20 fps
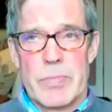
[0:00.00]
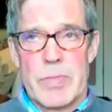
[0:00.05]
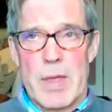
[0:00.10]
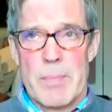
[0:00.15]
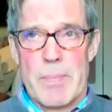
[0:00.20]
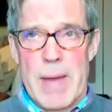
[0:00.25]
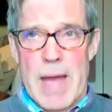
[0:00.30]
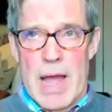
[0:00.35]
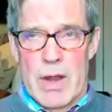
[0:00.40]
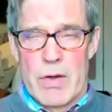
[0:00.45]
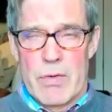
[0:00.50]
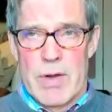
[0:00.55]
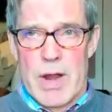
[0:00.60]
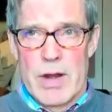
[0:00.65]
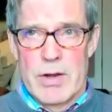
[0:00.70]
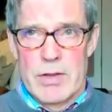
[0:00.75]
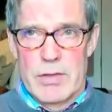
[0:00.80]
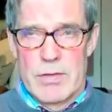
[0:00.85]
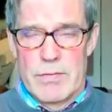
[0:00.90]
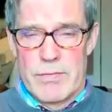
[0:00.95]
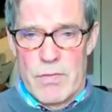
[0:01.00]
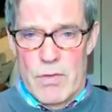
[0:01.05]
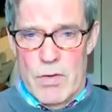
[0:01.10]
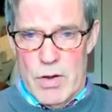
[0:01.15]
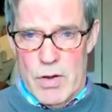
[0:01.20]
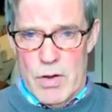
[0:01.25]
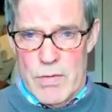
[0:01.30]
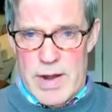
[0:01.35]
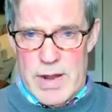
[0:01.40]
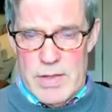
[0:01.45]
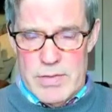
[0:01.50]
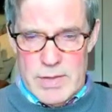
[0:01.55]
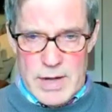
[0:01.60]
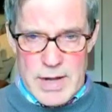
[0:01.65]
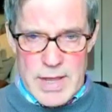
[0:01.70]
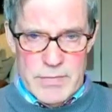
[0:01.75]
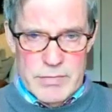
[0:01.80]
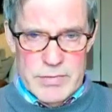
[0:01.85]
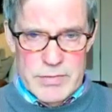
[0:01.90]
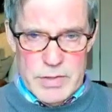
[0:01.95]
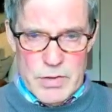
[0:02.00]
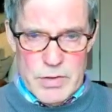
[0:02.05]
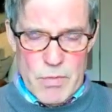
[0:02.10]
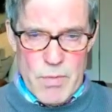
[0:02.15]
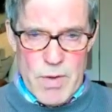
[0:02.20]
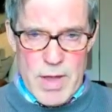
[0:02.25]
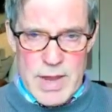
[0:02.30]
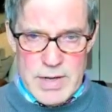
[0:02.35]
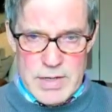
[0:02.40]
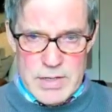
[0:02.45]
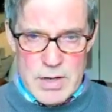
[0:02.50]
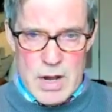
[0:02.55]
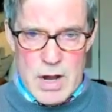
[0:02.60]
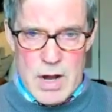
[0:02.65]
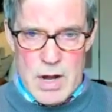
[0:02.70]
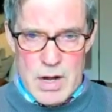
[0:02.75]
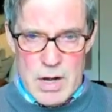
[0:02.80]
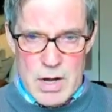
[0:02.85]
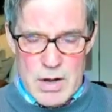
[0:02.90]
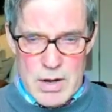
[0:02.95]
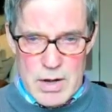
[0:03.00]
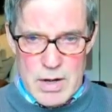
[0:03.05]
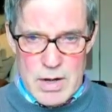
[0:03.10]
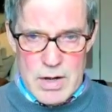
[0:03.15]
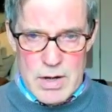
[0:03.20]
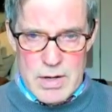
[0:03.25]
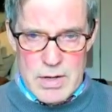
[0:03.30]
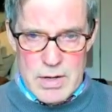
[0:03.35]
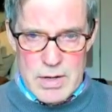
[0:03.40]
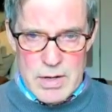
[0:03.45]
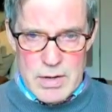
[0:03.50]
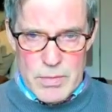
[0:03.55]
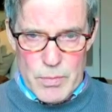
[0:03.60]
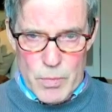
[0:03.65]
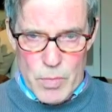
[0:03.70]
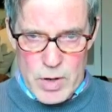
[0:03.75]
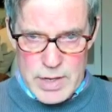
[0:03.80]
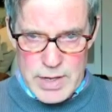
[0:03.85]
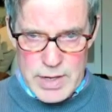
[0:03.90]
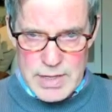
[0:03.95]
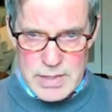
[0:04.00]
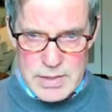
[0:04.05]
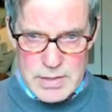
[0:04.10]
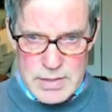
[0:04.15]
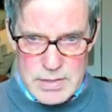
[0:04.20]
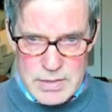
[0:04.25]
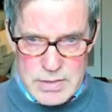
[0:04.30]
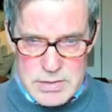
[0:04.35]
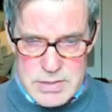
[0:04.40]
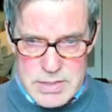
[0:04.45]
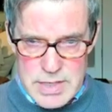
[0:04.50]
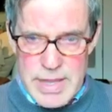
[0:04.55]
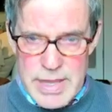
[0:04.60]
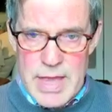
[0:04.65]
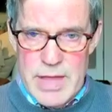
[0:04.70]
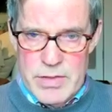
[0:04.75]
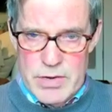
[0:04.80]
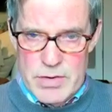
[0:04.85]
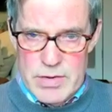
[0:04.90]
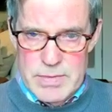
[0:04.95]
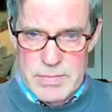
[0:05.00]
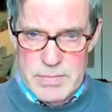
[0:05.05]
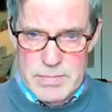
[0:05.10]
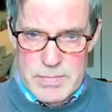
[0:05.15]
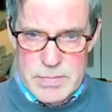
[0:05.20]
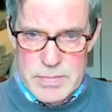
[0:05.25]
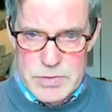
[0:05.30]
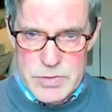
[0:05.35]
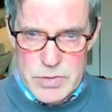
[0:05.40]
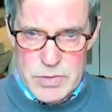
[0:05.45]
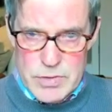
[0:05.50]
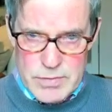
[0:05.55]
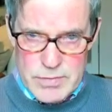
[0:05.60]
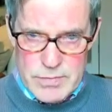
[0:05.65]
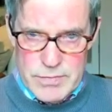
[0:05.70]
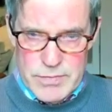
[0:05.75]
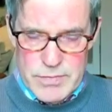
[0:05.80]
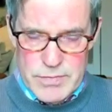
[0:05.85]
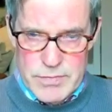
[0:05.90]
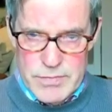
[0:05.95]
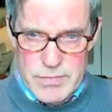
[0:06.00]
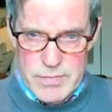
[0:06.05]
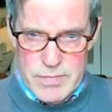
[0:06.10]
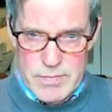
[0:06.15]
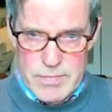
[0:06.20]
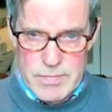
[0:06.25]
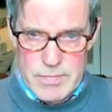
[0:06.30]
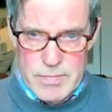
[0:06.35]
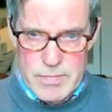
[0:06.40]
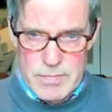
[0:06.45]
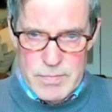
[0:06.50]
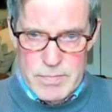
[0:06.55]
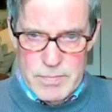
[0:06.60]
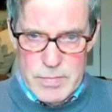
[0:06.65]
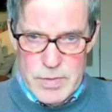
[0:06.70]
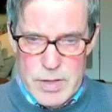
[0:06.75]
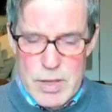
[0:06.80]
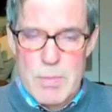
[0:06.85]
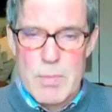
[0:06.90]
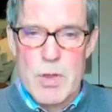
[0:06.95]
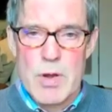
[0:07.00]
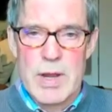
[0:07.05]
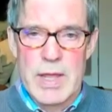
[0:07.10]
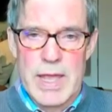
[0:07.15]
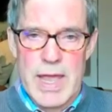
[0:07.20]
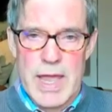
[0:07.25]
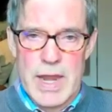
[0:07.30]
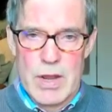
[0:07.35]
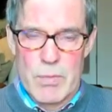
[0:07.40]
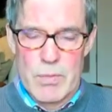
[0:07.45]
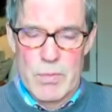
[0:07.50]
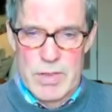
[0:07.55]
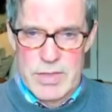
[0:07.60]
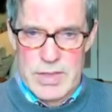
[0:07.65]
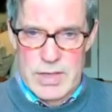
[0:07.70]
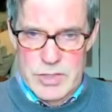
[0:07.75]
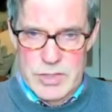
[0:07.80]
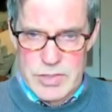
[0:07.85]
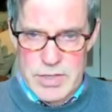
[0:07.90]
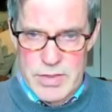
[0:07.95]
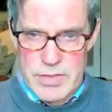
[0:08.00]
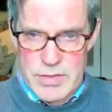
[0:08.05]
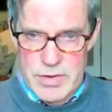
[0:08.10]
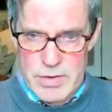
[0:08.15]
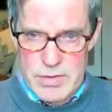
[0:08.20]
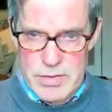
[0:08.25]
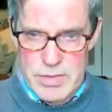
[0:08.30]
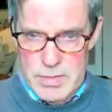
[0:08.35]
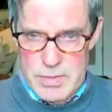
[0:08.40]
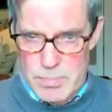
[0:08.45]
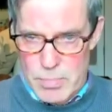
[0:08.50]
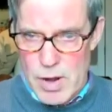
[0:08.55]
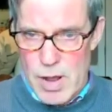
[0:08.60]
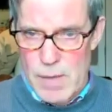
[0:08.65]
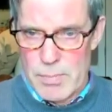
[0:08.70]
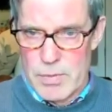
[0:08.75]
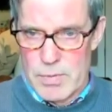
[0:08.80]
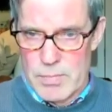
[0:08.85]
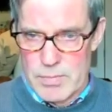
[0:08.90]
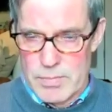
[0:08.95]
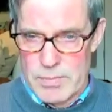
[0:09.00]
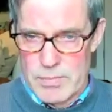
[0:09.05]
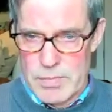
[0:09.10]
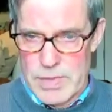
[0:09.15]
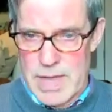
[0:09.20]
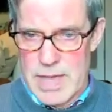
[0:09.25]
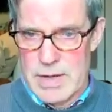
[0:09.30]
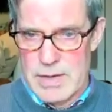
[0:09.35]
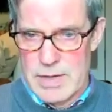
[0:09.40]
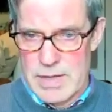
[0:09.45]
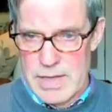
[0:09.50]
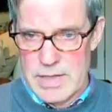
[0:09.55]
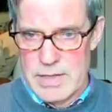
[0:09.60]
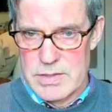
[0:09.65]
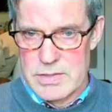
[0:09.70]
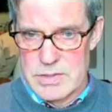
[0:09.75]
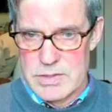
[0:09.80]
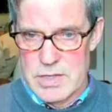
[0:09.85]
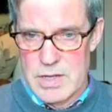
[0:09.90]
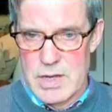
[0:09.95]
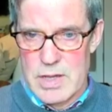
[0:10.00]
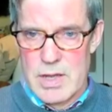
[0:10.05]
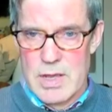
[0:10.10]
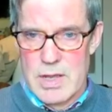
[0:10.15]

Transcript: the background and the foreground, the left and the right are working together and sort of communicating with each other. The problem then is